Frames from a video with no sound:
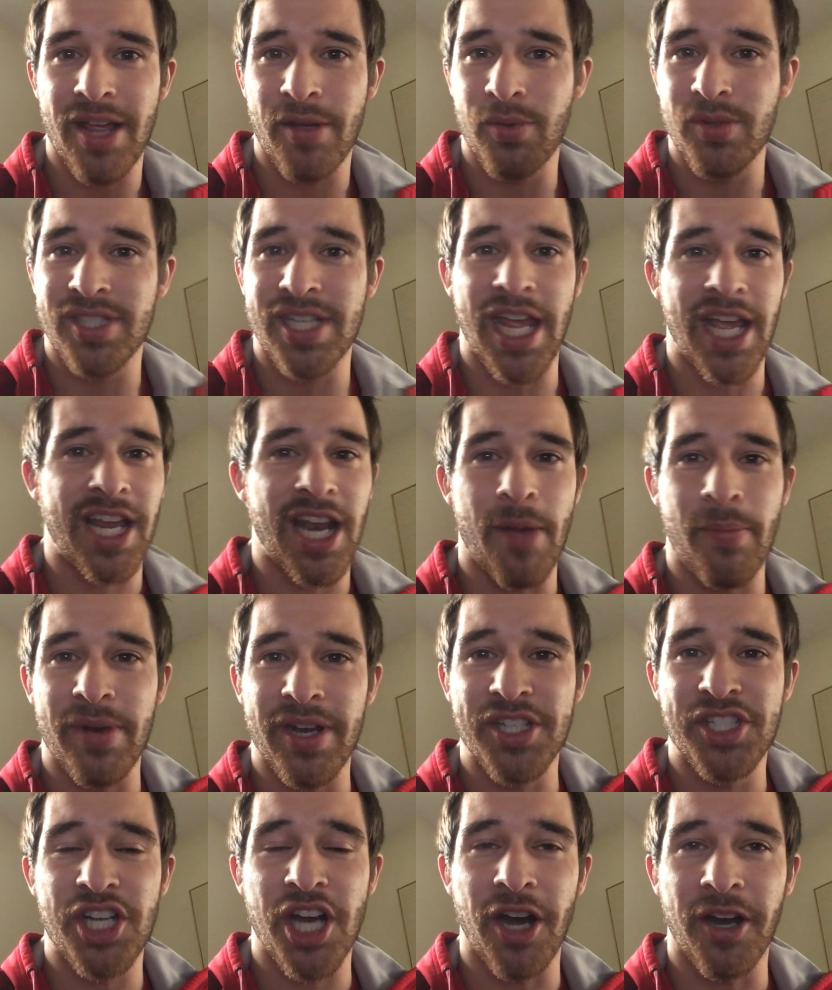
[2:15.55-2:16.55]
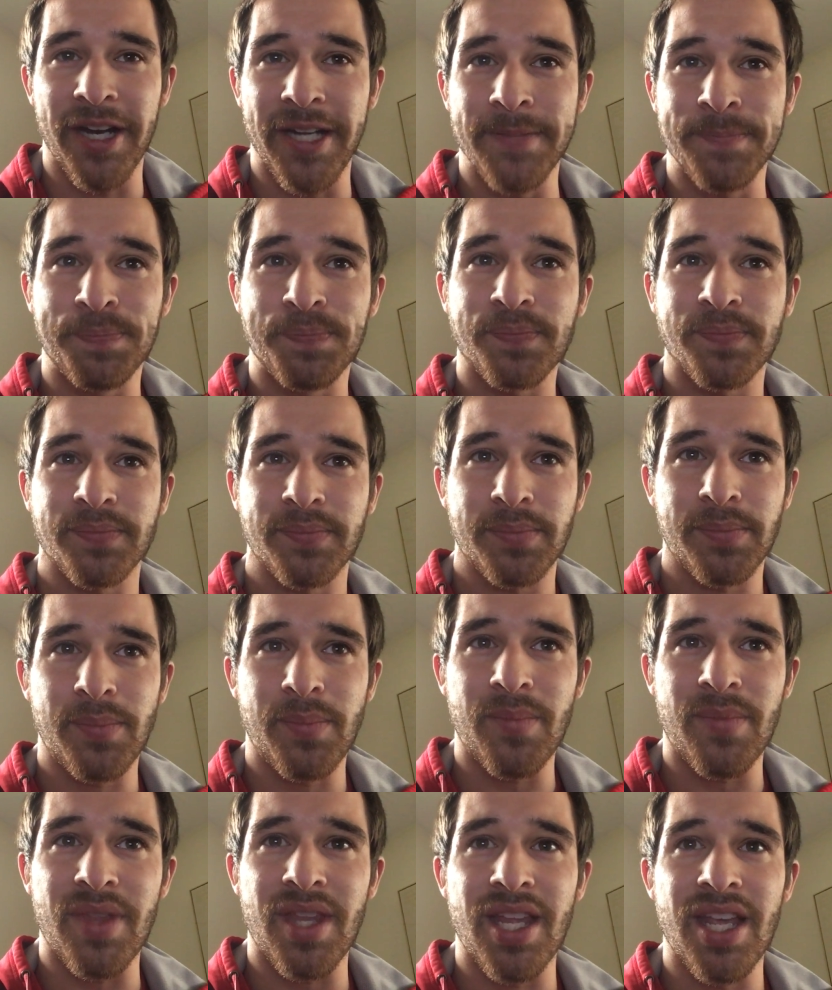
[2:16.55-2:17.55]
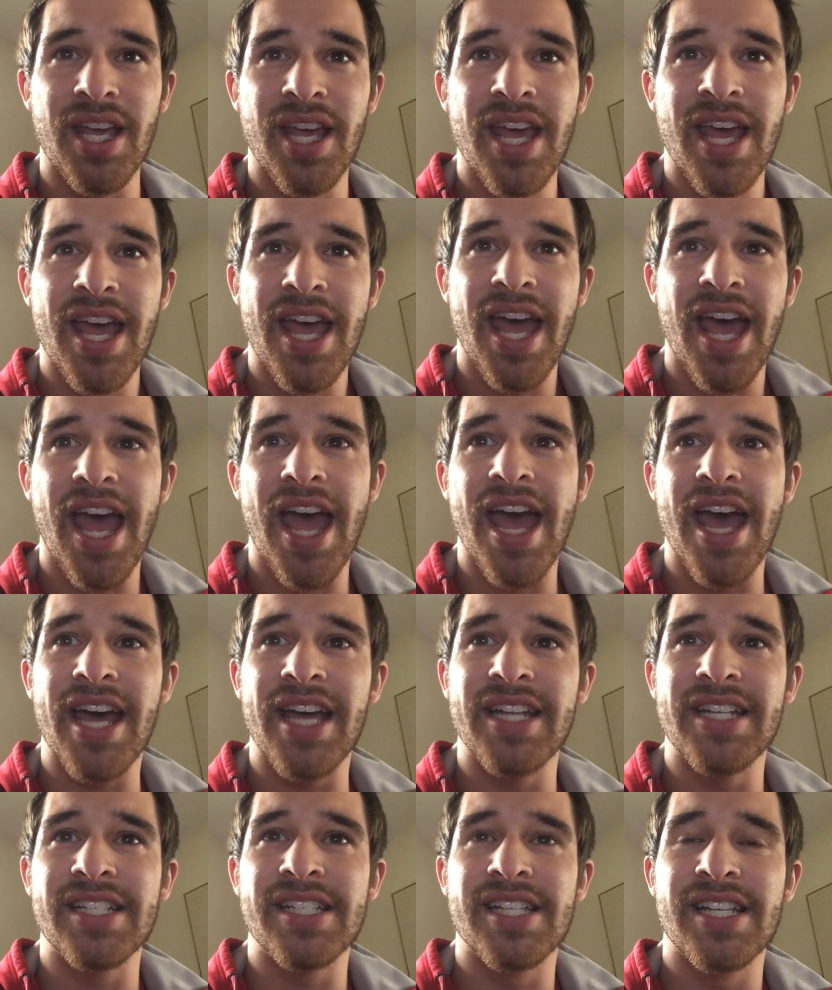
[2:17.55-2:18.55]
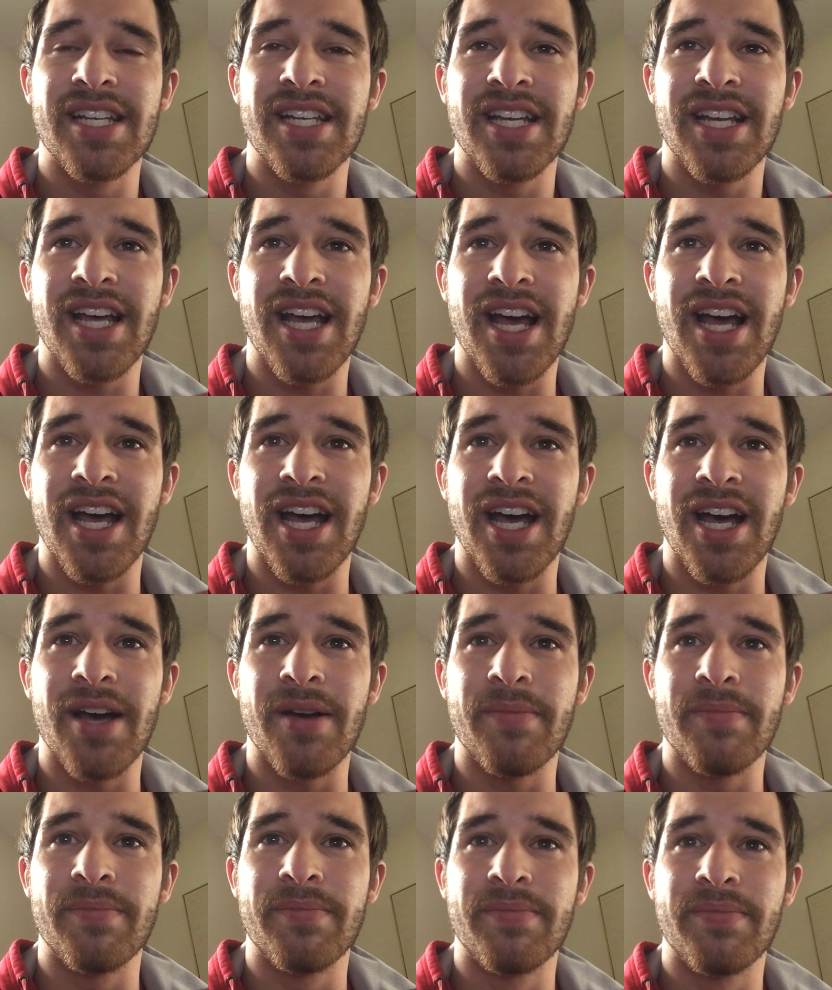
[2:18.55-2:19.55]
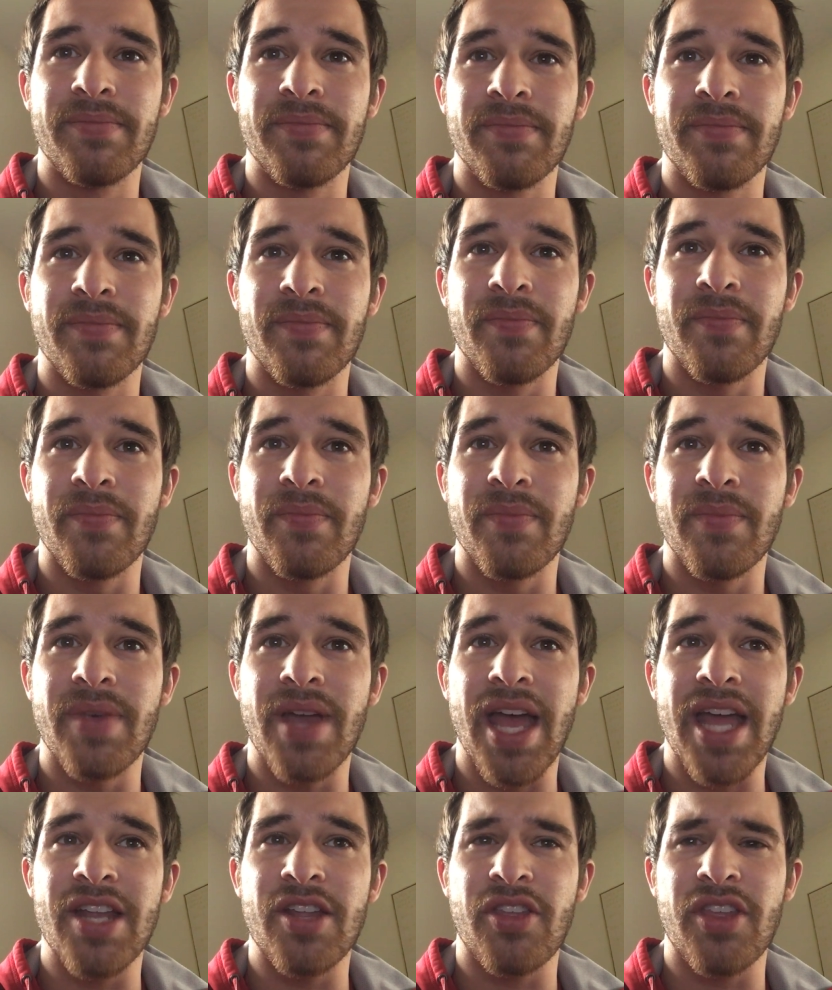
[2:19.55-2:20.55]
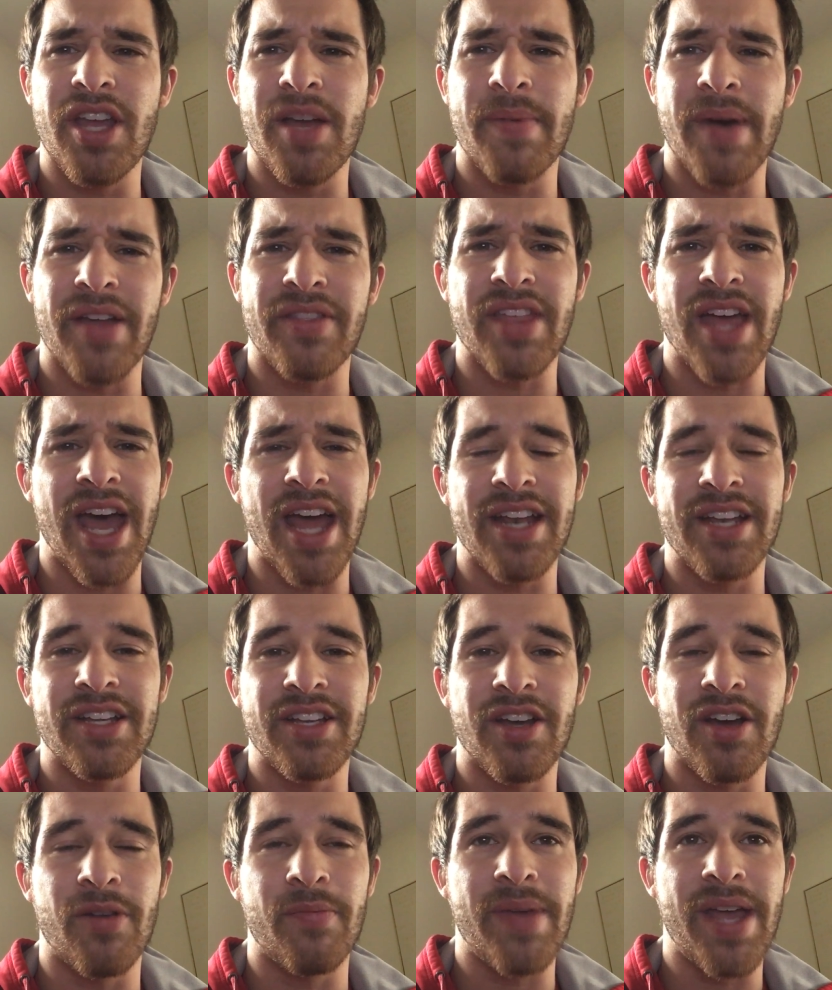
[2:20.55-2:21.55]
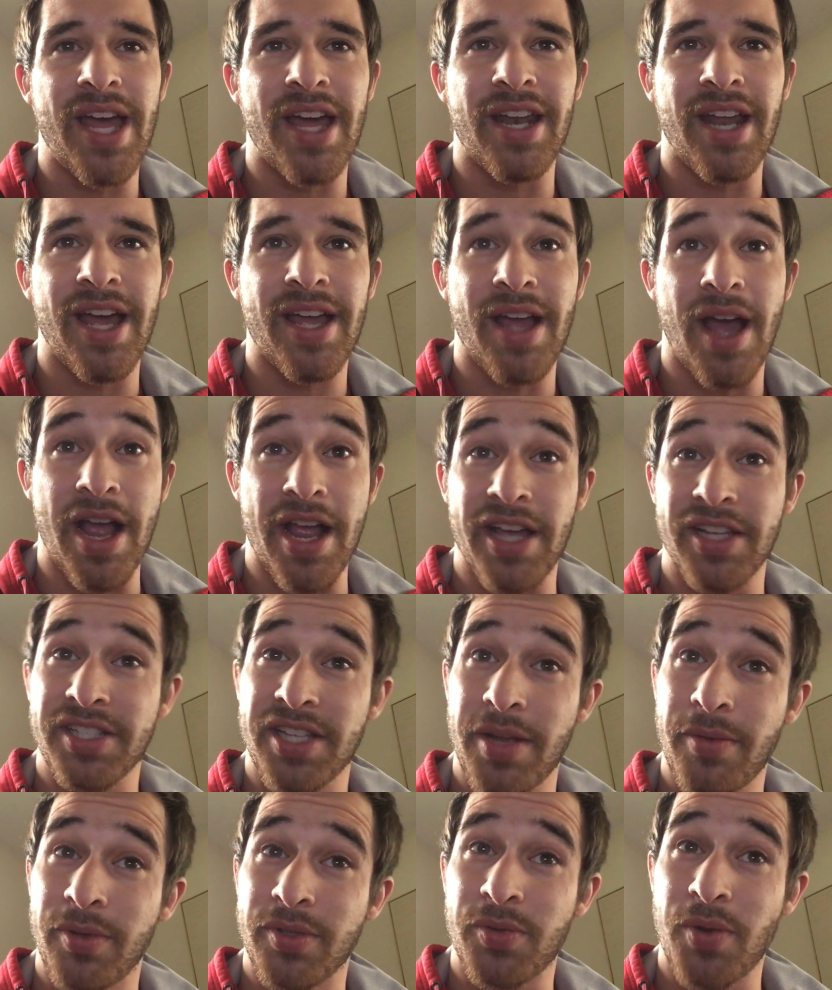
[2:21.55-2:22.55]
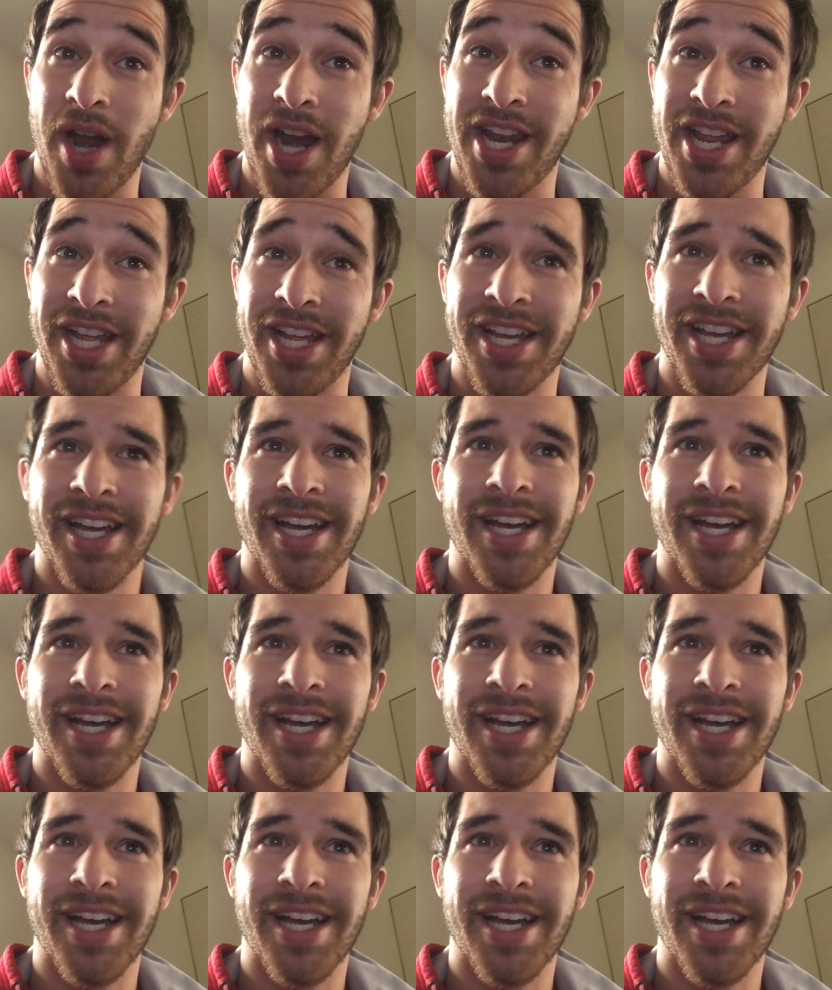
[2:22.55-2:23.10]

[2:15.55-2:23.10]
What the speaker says: He was taken up in a chariot. And um, and you think about that and you go, man, I guess he was ready.